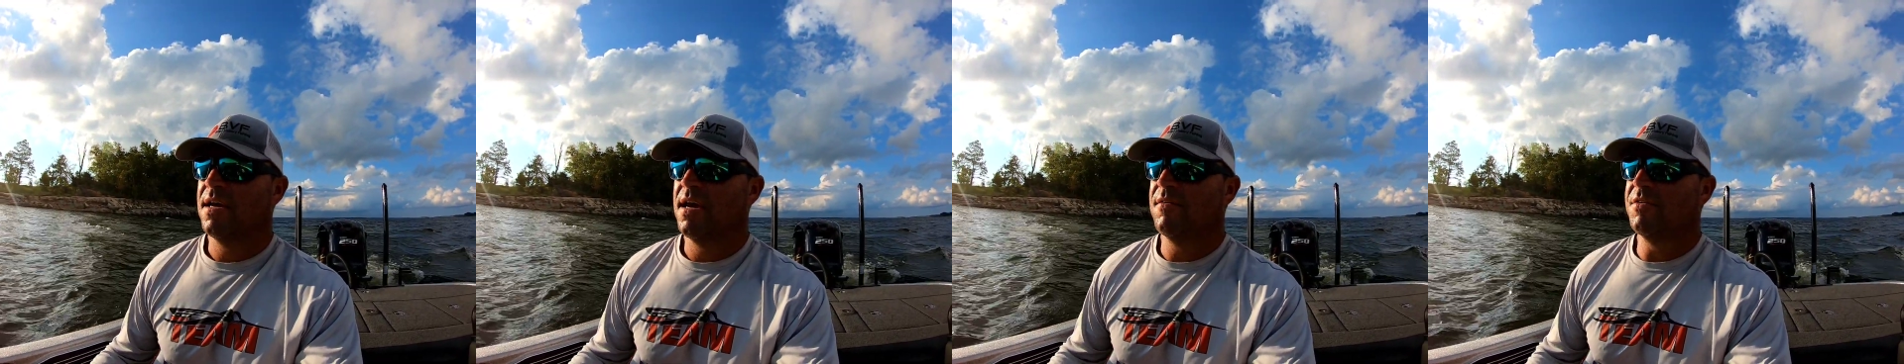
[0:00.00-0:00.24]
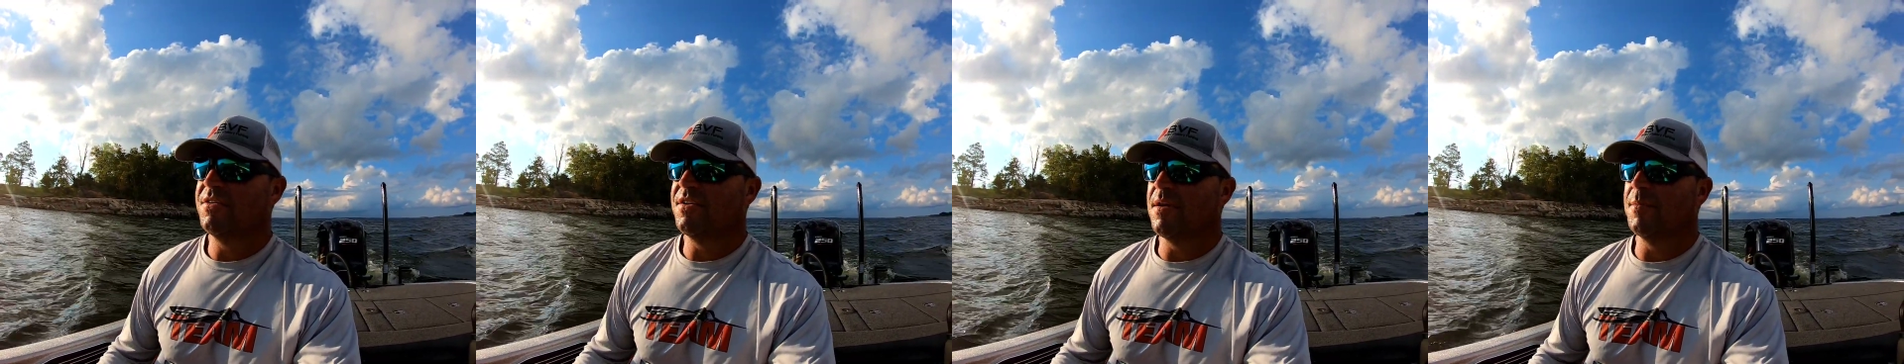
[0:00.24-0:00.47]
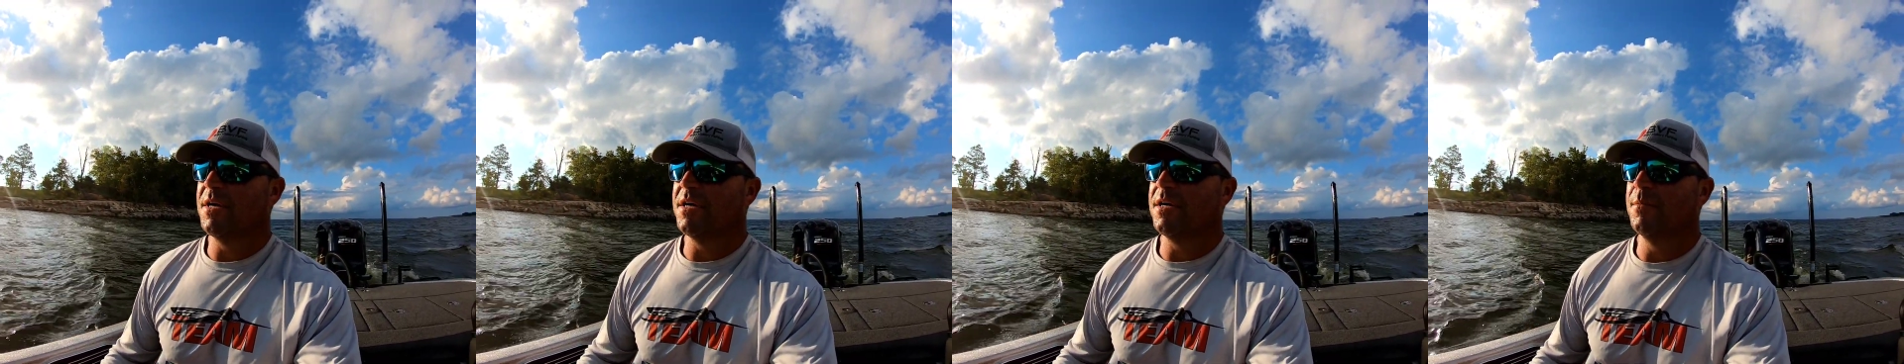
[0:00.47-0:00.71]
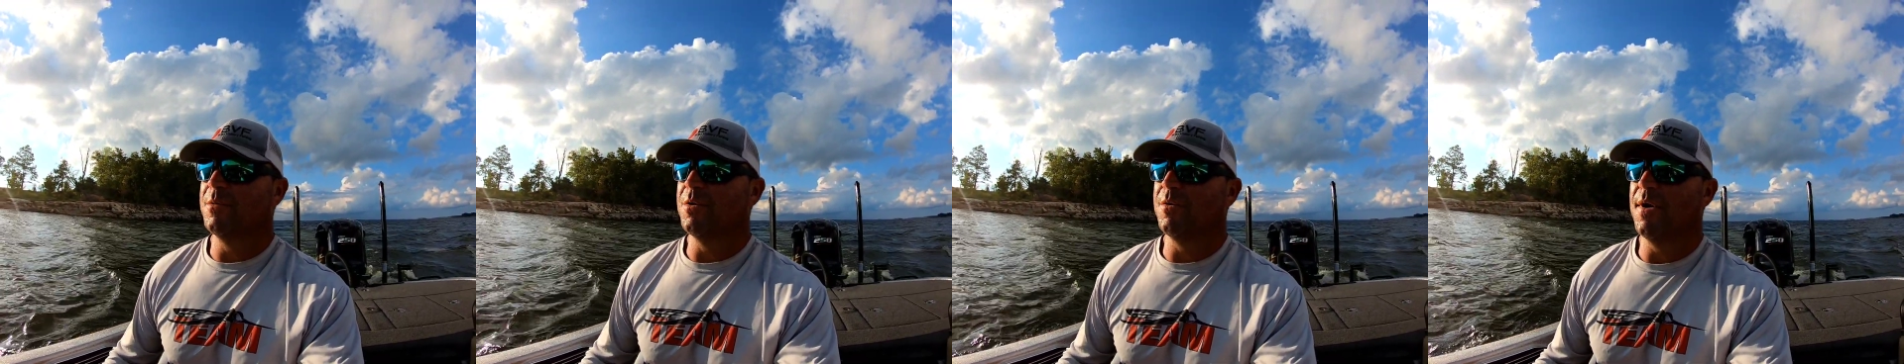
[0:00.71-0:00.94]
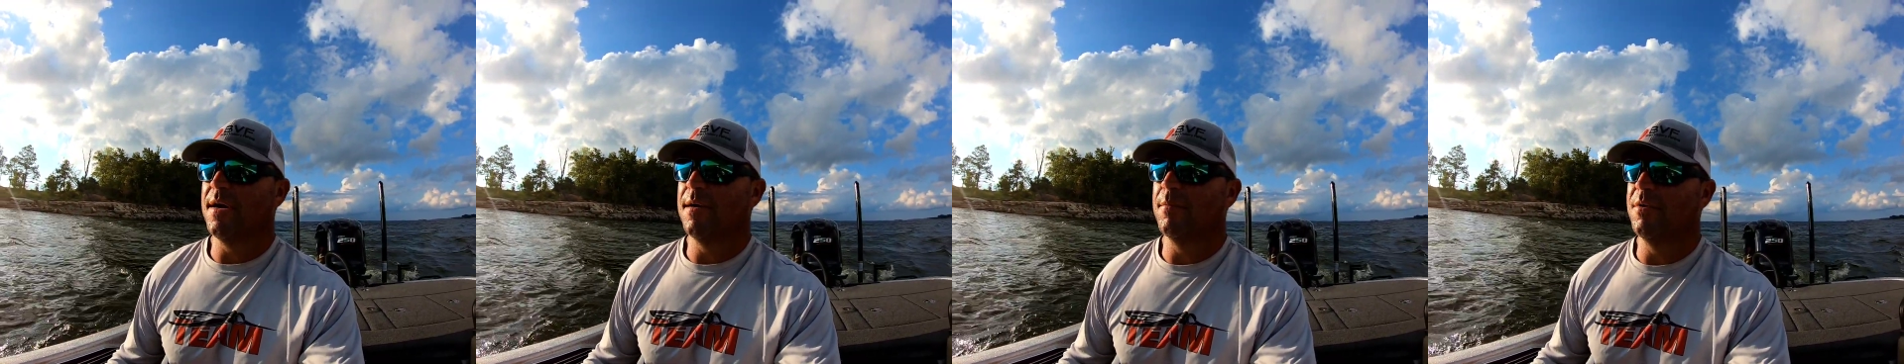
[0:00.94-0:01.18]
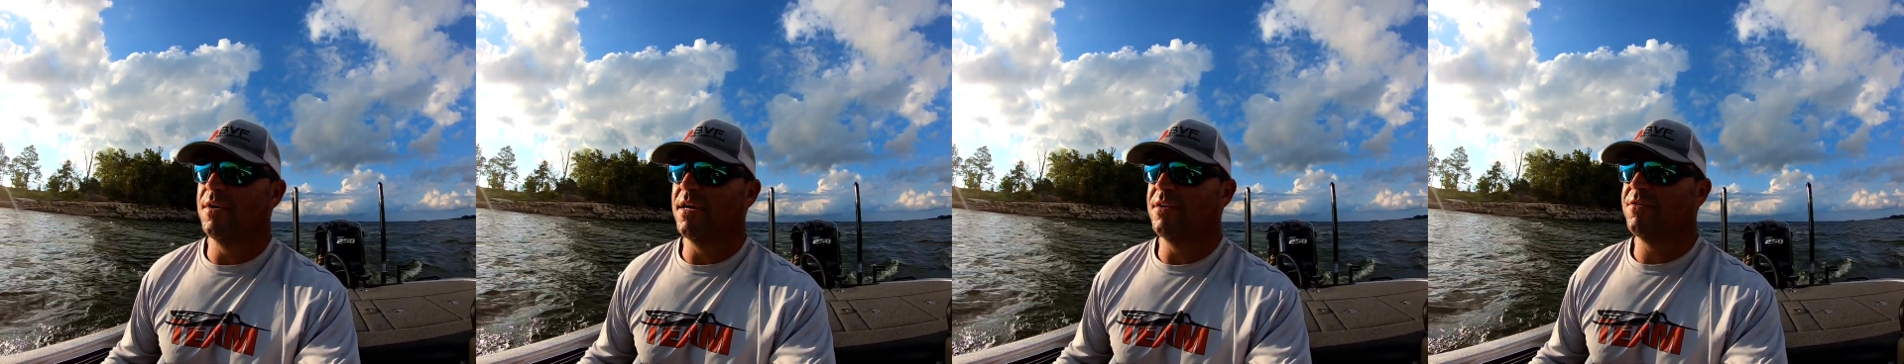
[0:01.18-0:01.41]
every time I come to
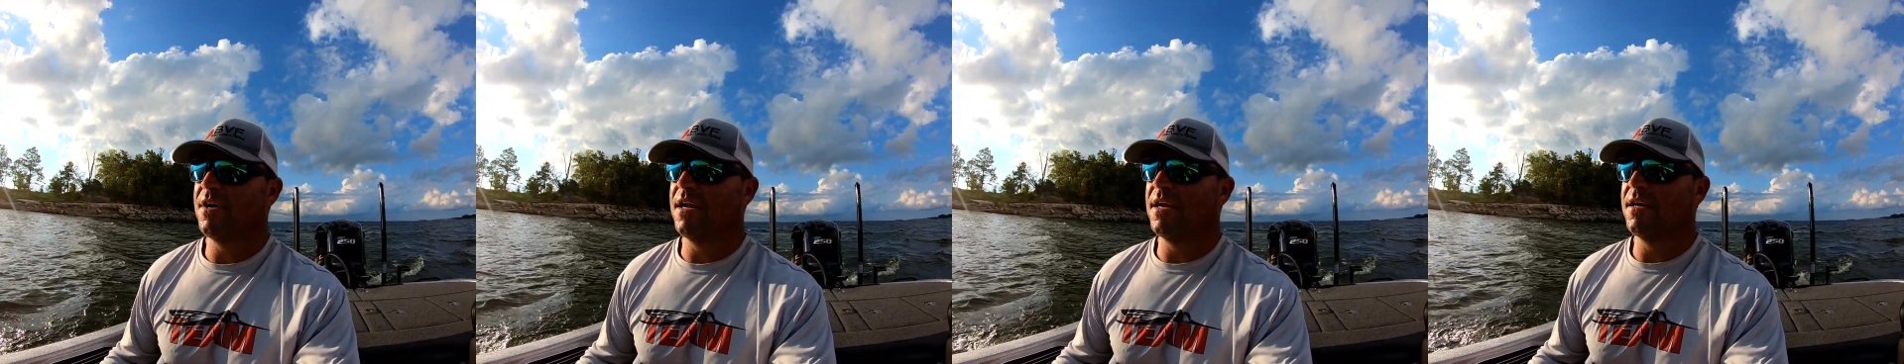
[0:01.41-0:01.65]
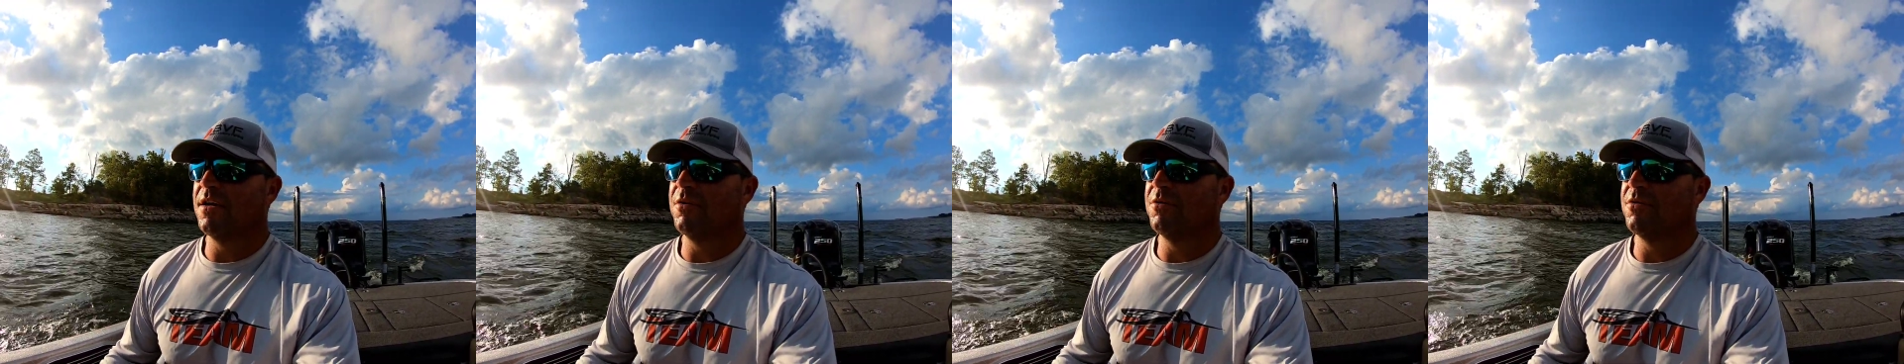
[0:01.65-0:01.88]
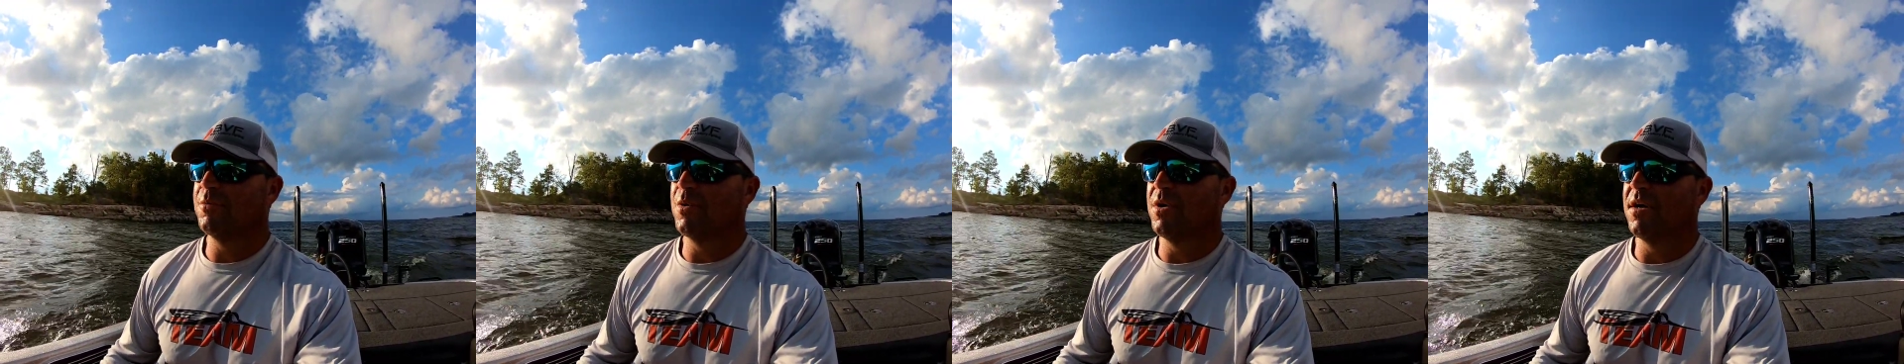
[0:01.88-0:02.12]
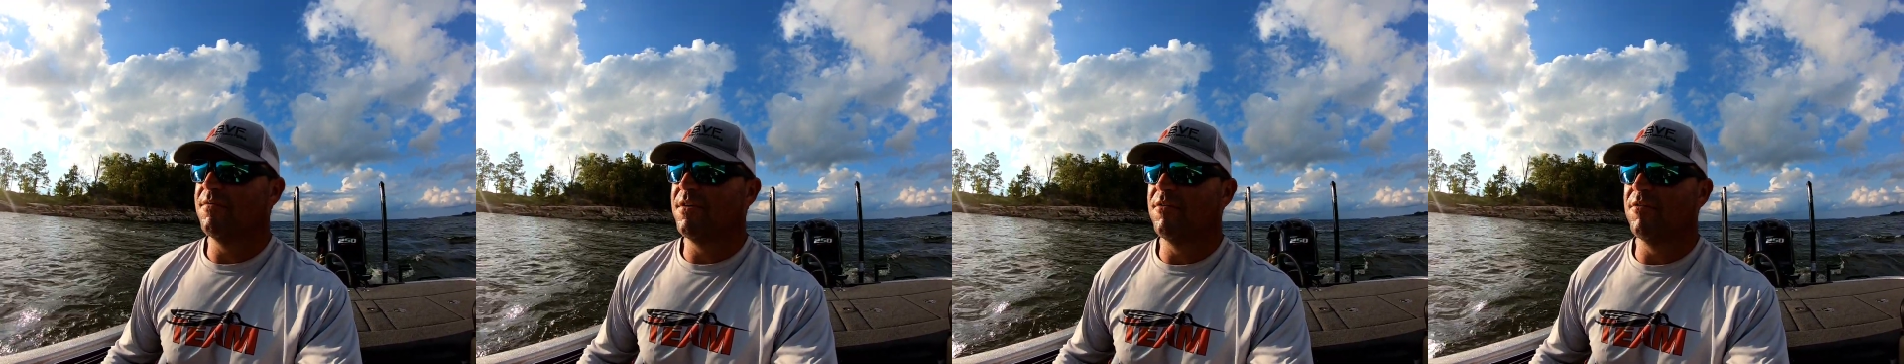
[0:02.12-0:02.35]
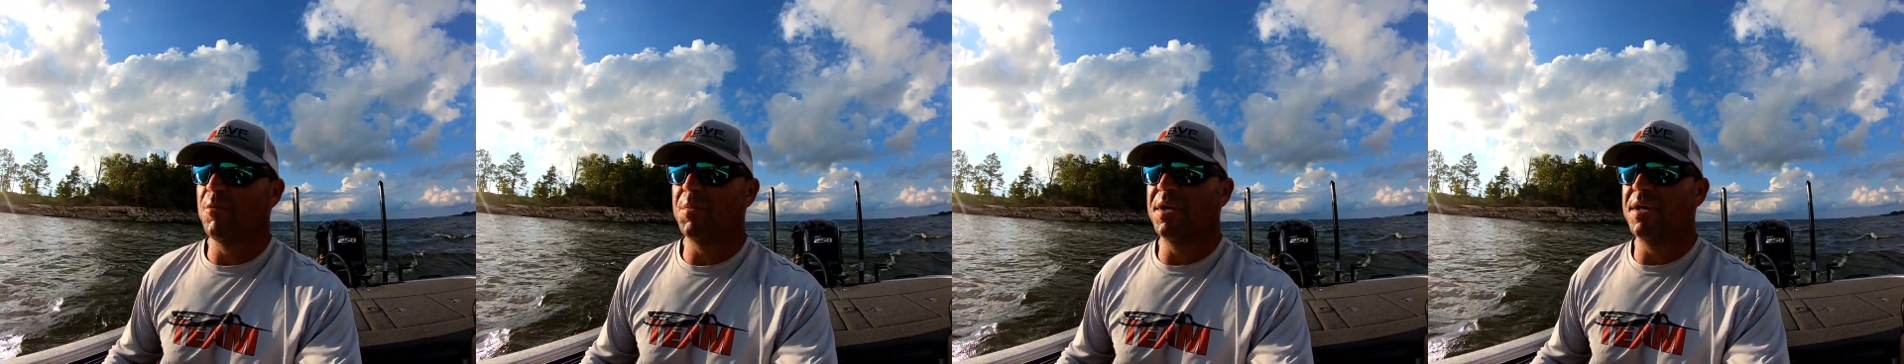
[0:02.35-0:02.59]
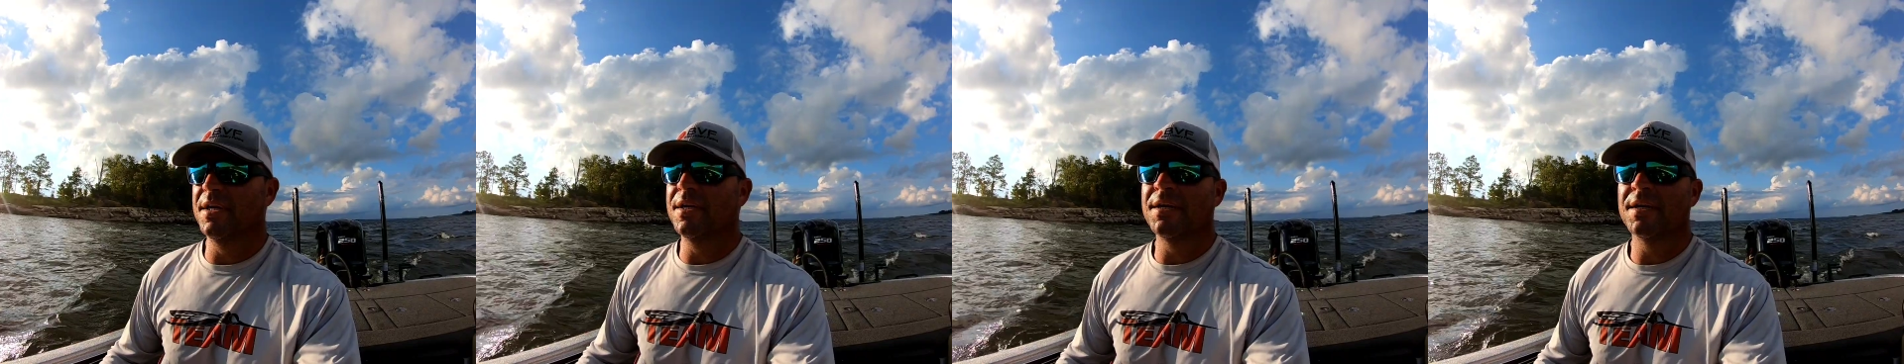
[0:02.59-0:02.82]
Rayburn, I try to go somewhere I've never
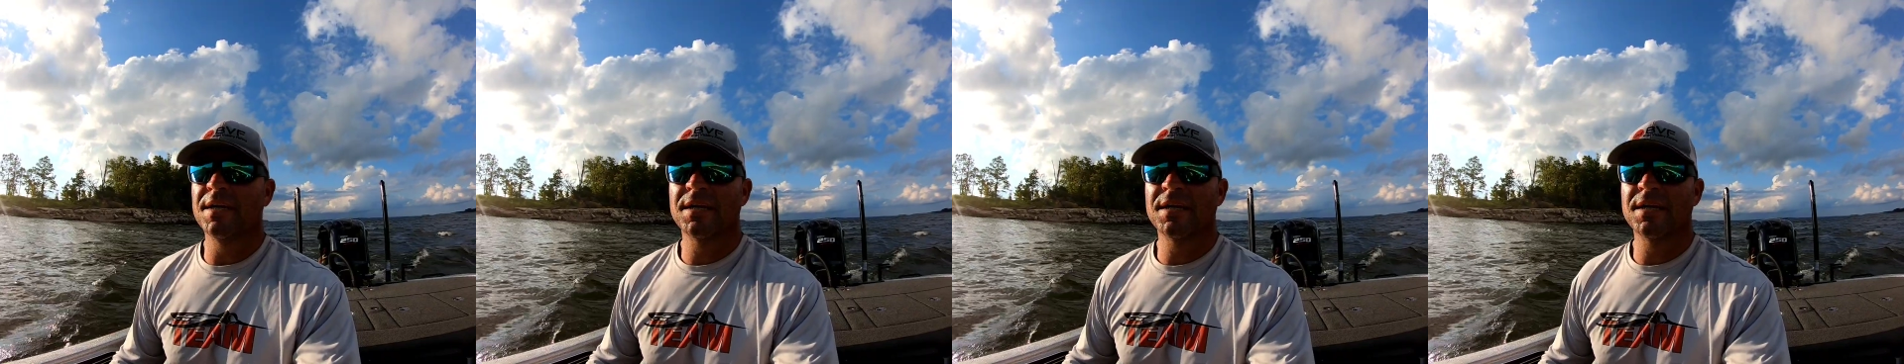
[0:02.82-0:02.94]
been